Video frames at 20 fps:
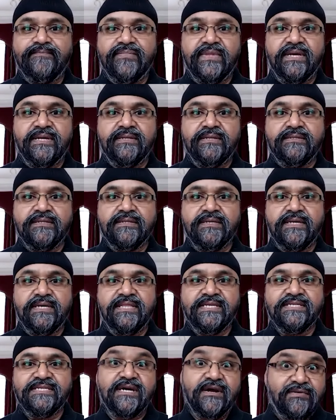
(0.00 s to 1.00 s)
And uh, in
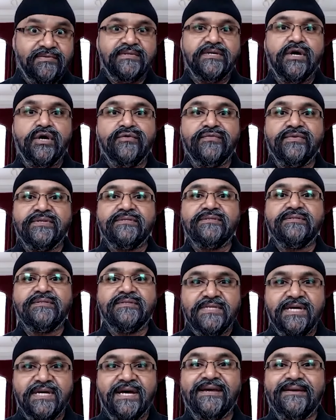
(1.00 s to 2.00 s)
this current COVID
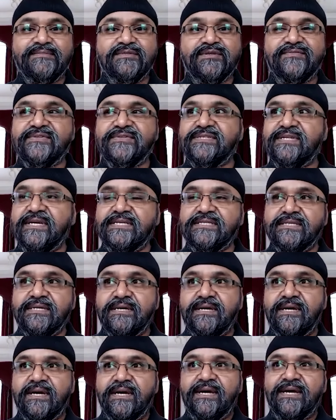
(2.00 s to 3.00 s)
times, obviously, it's a
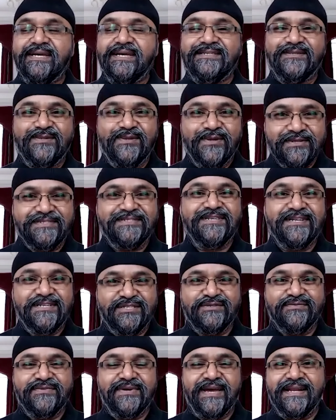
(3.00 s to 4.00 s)
it's not
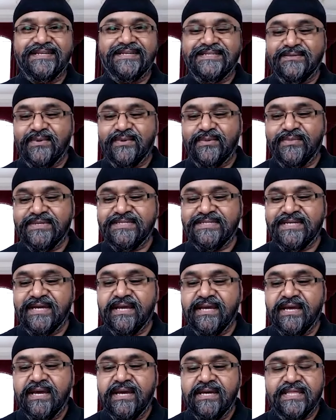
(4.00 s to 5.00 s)
such a reality when we're
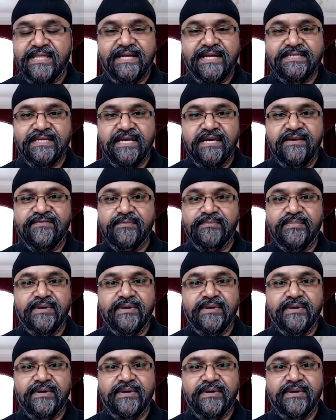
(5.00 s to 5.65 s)
saying that if a mm.